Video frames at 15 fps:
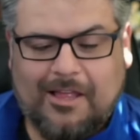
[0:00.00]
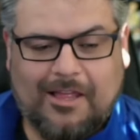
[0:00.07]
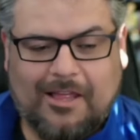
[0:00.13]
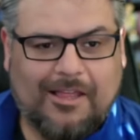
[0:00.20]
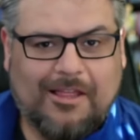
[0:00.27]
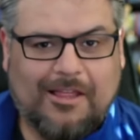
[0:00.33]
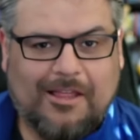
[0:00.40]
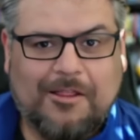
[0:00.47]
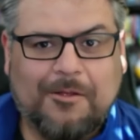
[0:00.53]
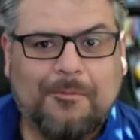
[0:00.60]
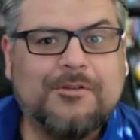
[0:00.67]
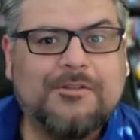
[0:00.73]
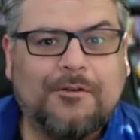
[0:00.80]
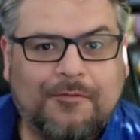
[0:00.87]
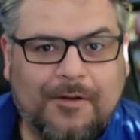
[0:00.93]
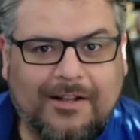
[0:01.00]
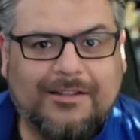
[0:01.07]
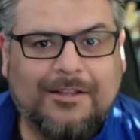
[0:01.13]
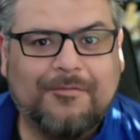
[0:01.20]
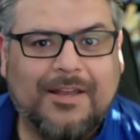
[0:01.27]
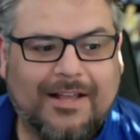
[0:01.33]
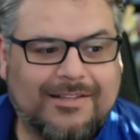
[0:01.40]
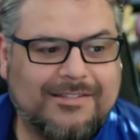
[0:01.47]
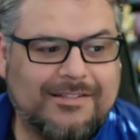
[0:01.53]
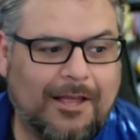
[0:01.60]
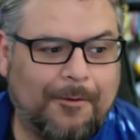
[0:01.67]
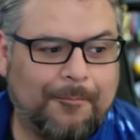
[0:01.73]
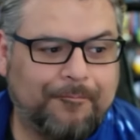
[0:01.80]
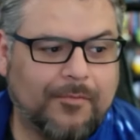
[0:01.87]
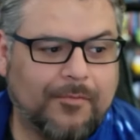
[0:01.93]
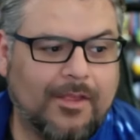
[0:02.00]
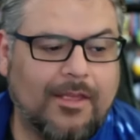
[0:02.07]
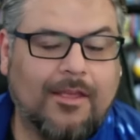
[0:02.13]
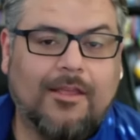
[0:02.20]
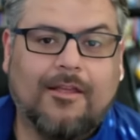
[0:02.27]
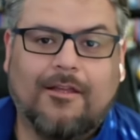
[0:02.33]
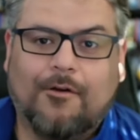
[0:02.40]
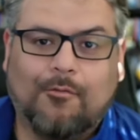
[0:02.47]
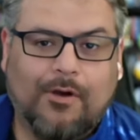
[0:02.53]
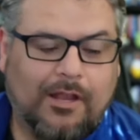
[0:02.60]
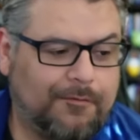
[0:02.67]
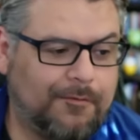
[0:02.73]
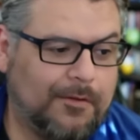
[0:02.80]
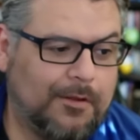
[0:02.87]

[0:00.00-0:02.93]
most effective next step. Wait for their